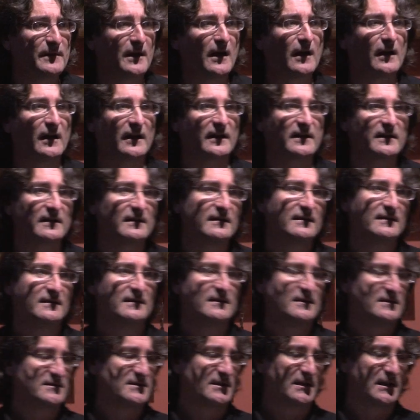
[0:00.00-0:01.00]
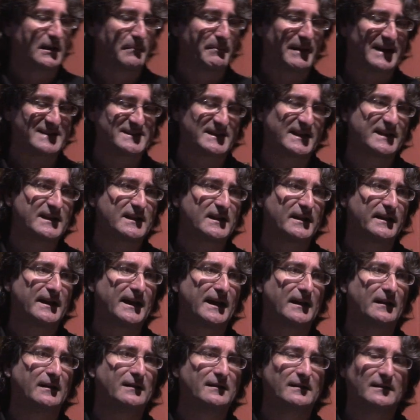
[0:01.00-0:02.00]
the Hulluch to the Le
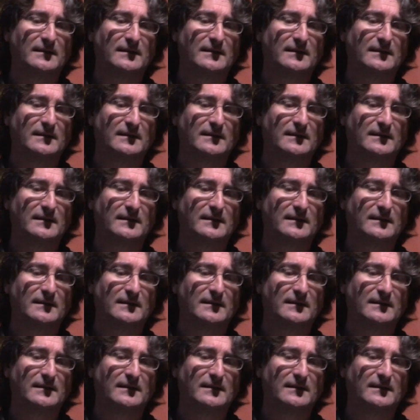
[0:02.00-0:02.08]
Canal.